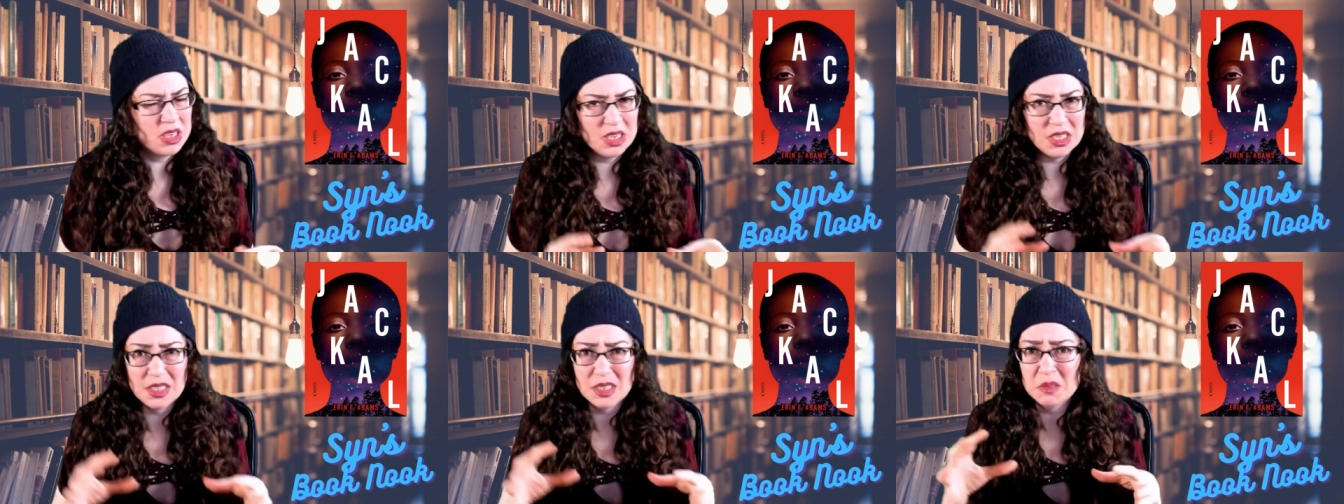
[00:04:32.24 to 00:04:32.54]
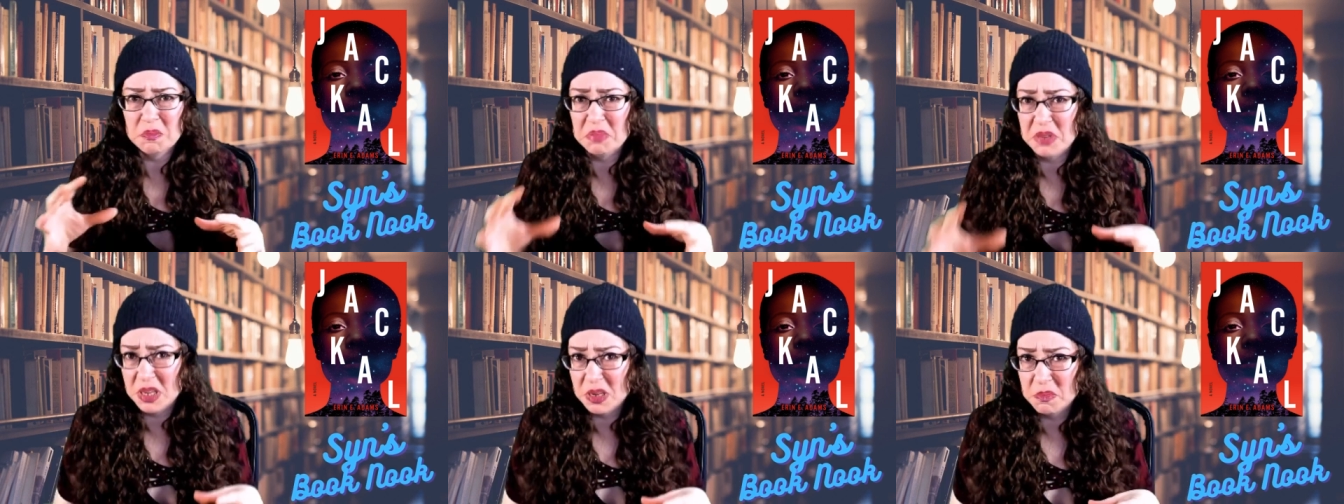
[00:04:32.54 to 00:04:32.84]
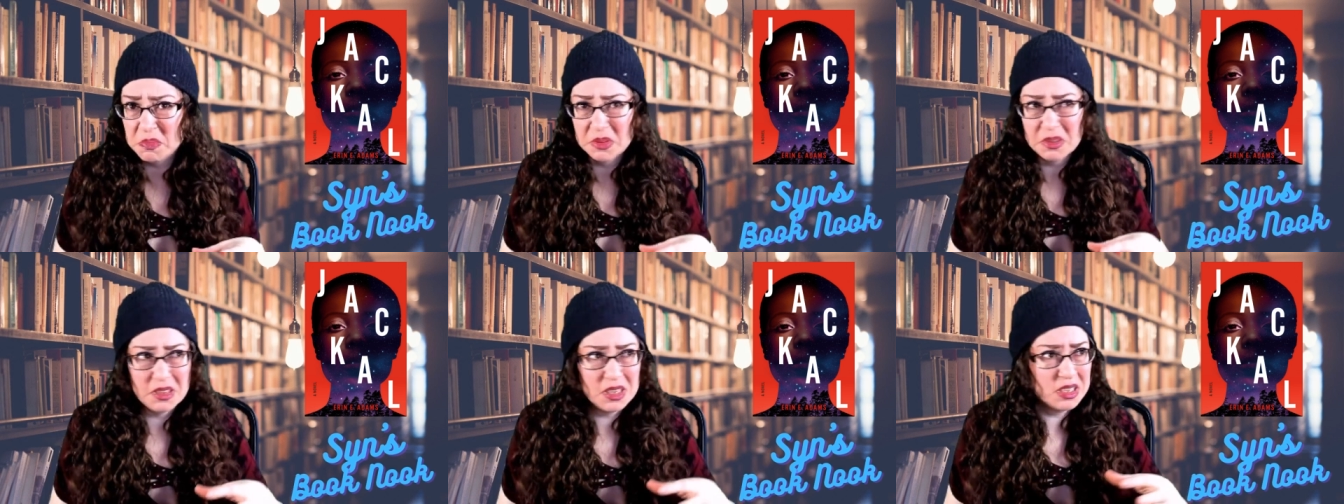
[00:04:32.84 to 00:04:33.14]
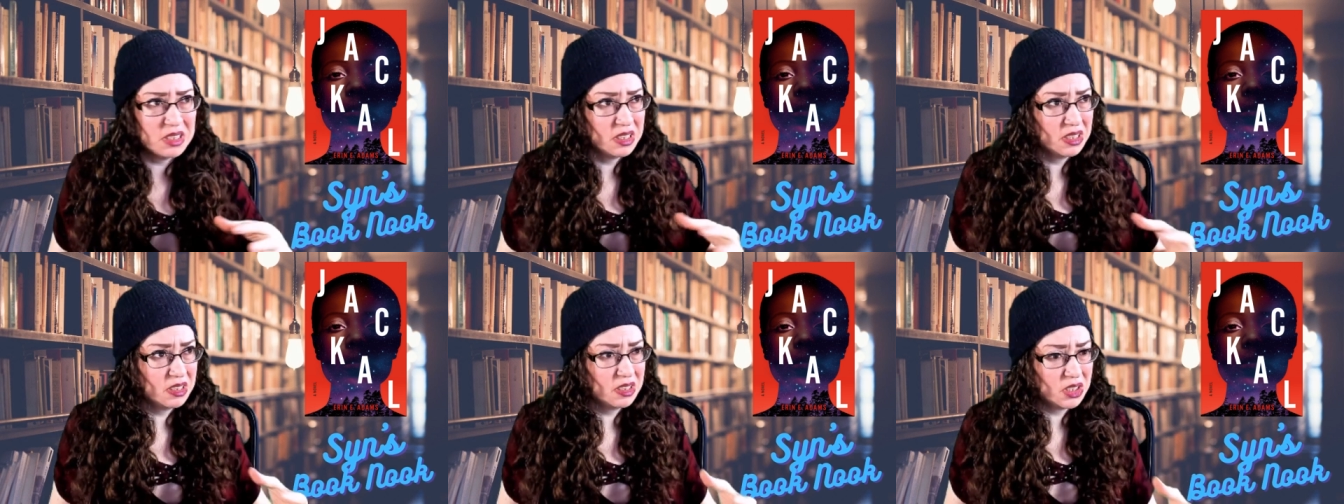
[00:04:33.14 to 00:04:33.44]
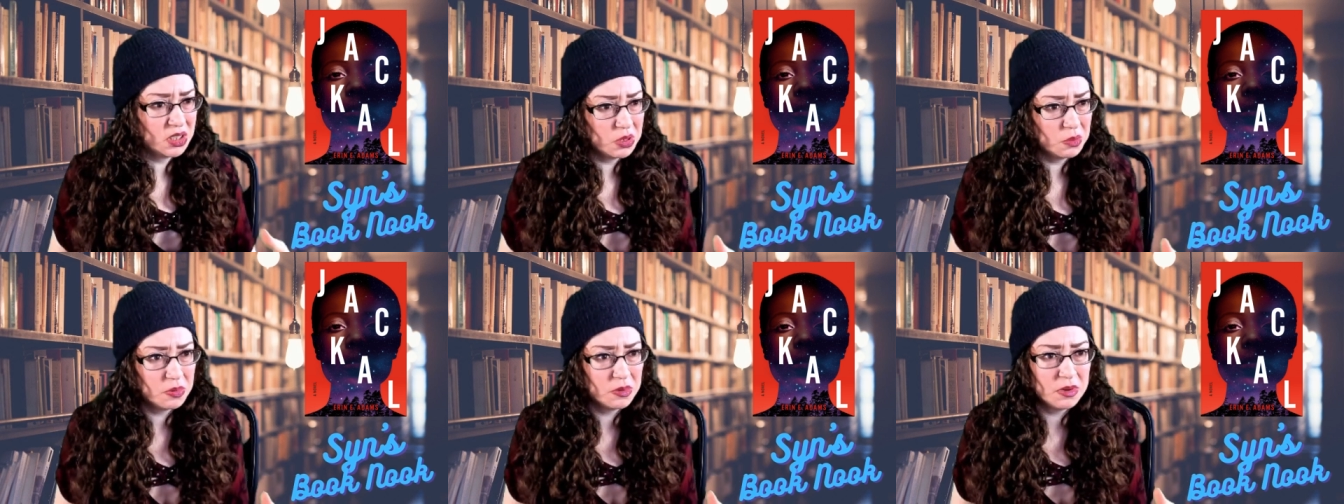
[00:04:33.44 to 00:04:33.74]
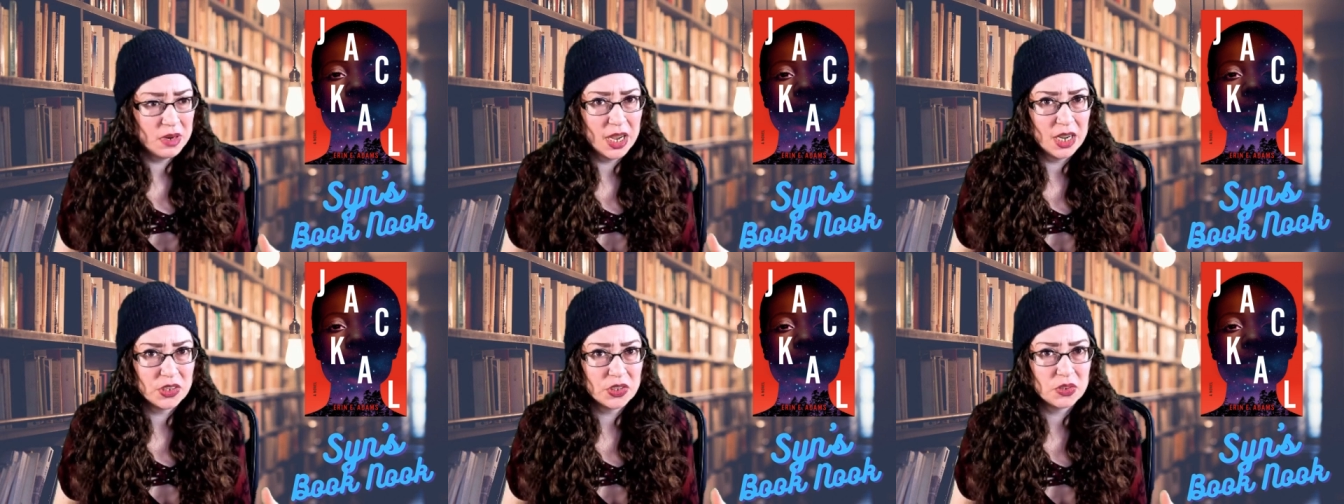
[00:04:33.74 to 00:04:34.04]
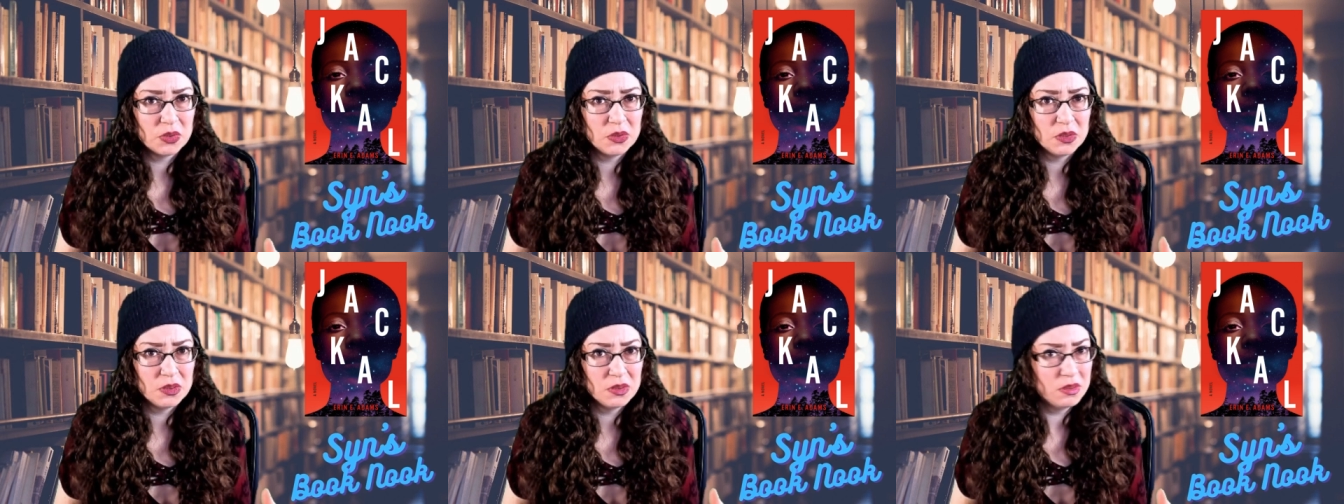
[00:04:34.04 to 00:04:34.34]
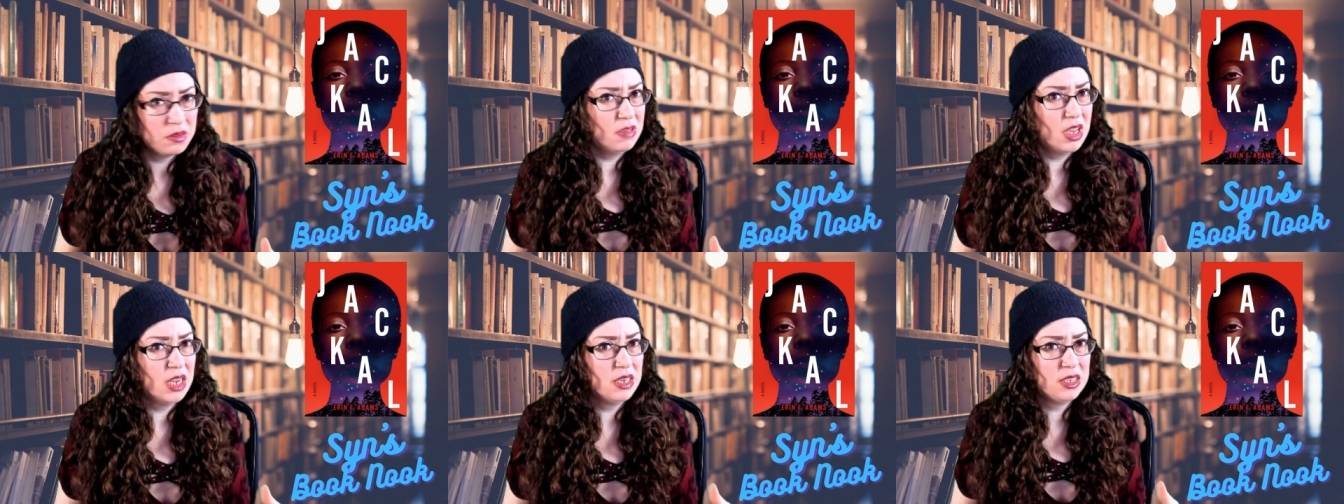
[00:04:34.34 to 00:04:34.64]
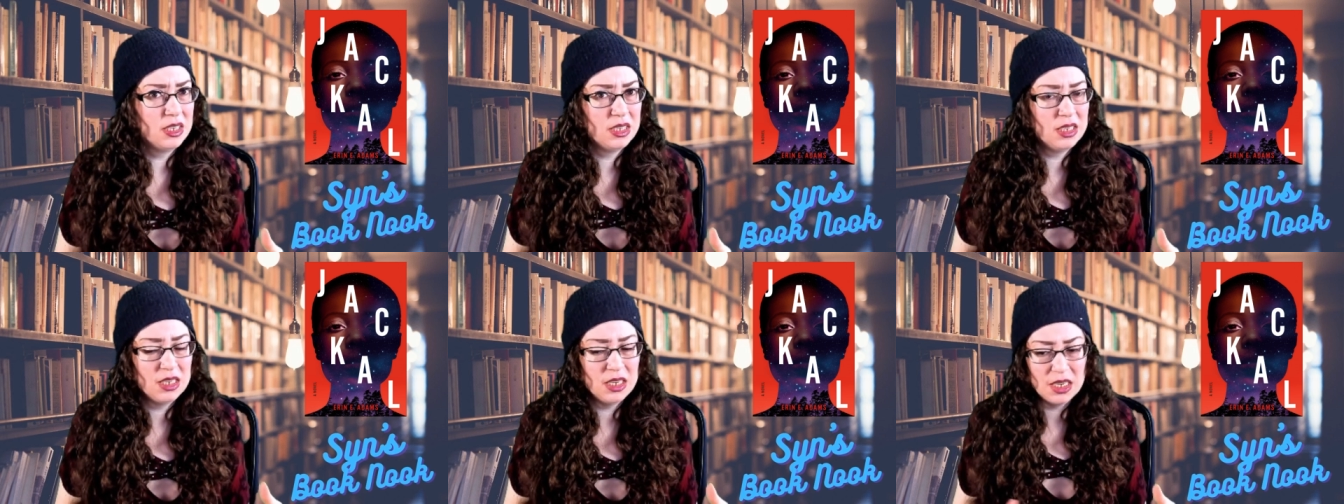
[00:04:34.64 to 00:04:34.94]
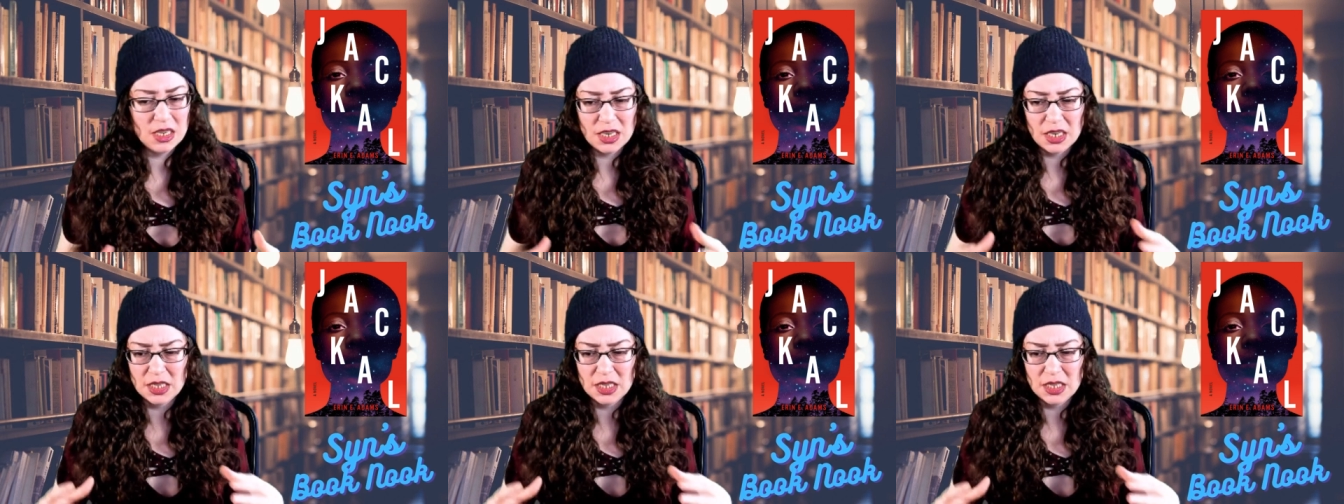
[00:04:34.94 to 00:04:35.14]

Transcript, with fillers: Is it people? Is it a supernatural entity?